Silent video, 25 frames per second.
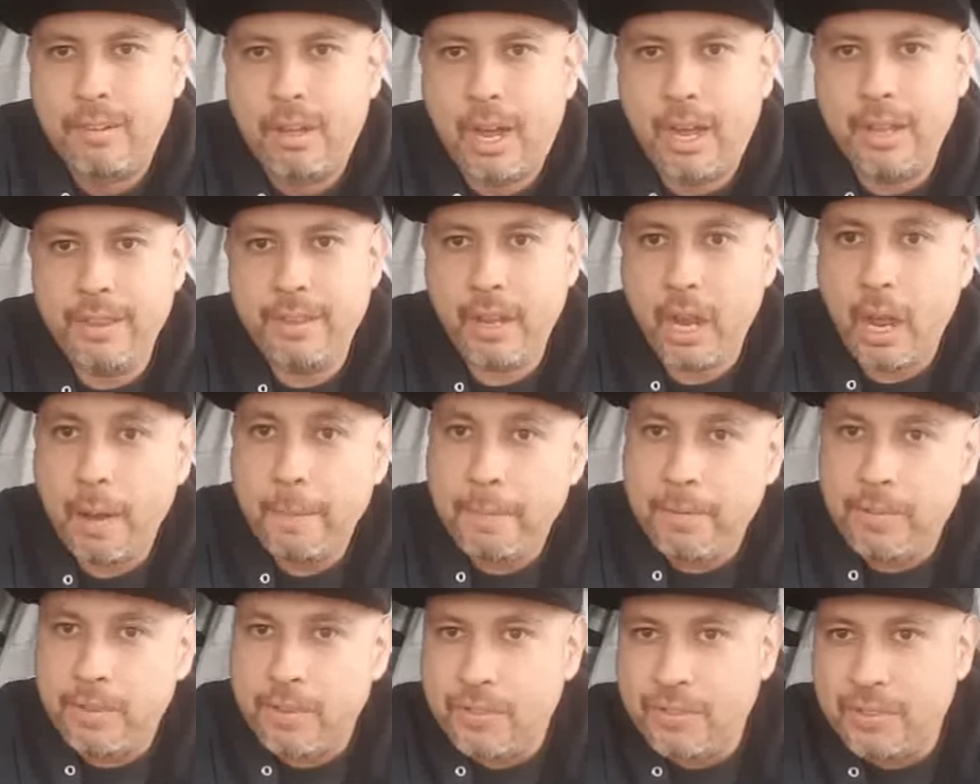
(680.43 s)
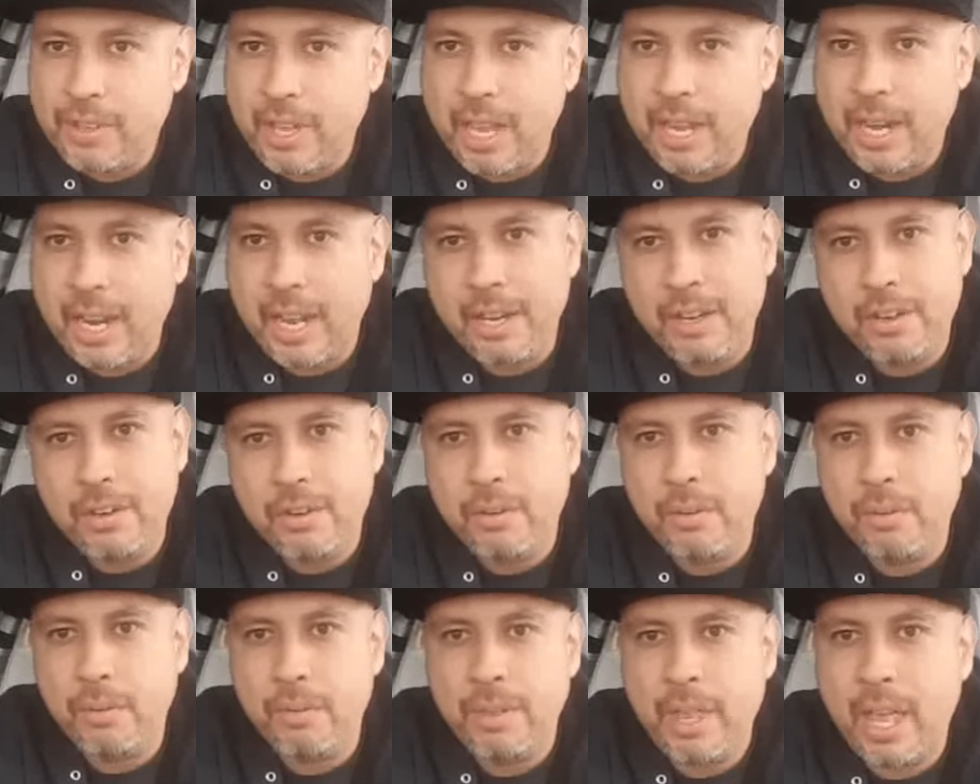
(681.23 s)
on the offensive side, I
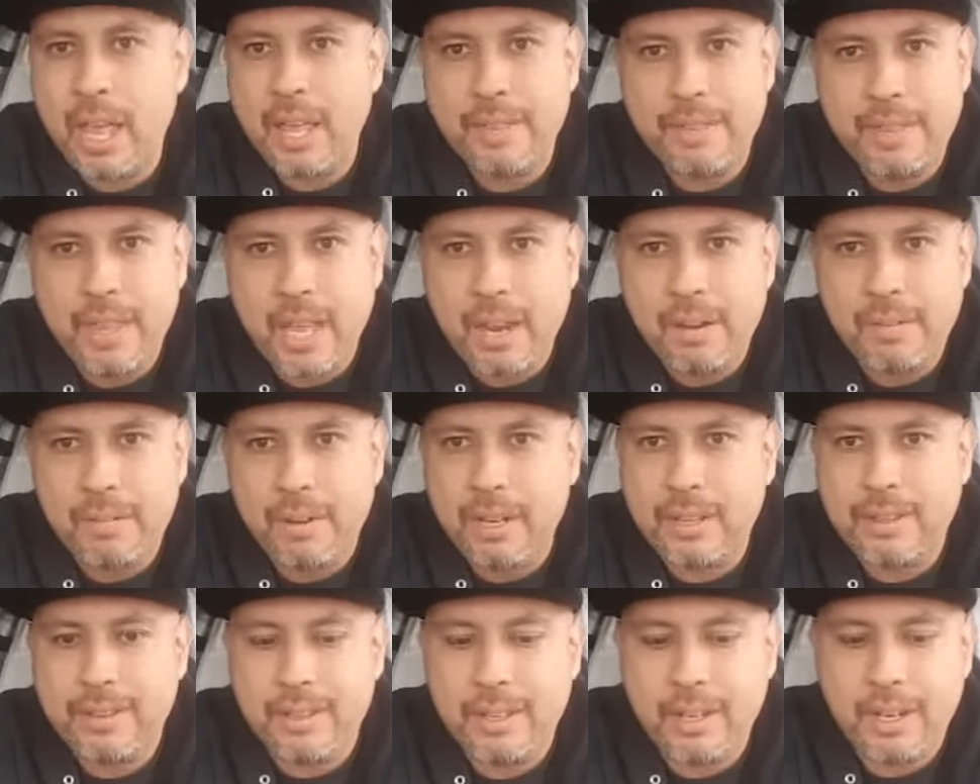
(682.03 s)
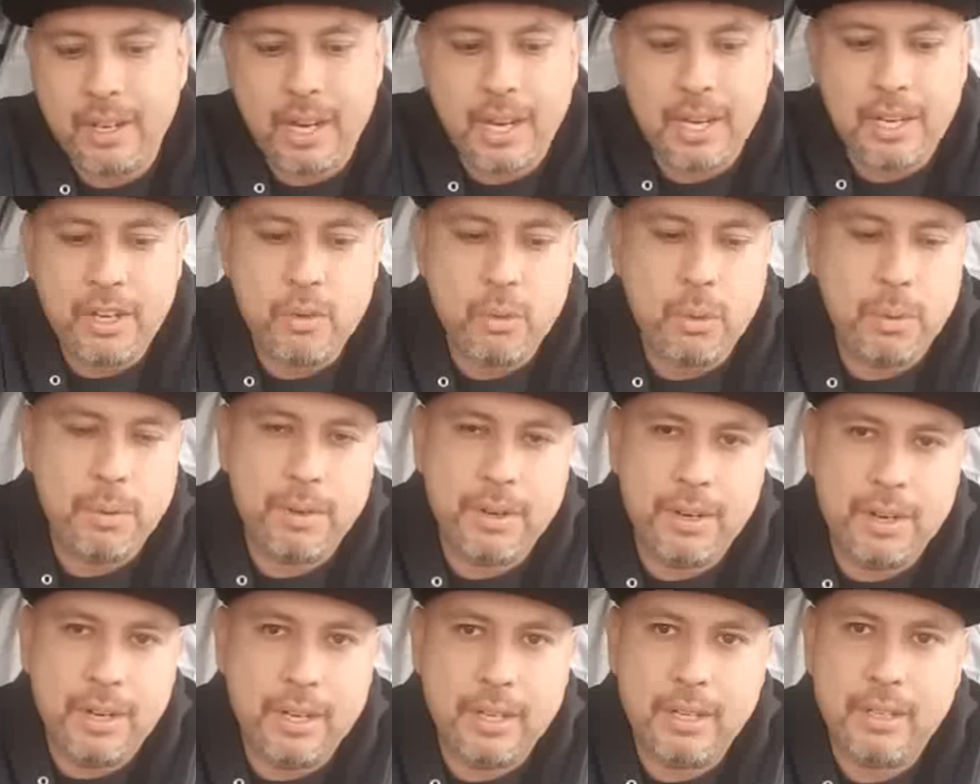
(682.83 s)
knew that that right there, I knew we were
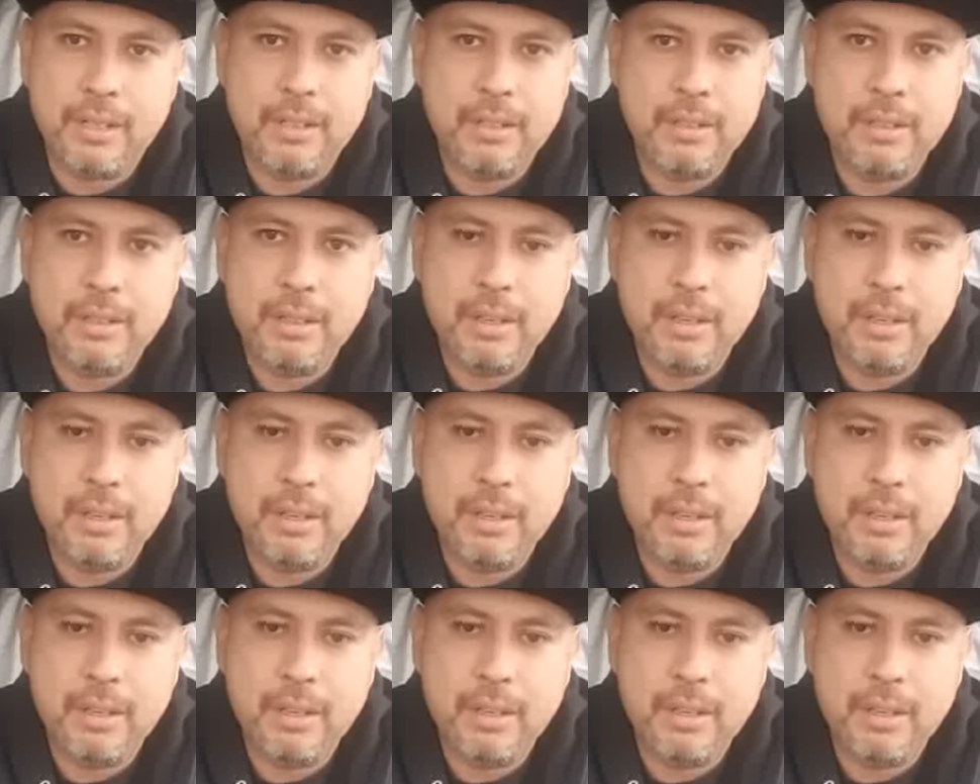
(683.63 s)
done.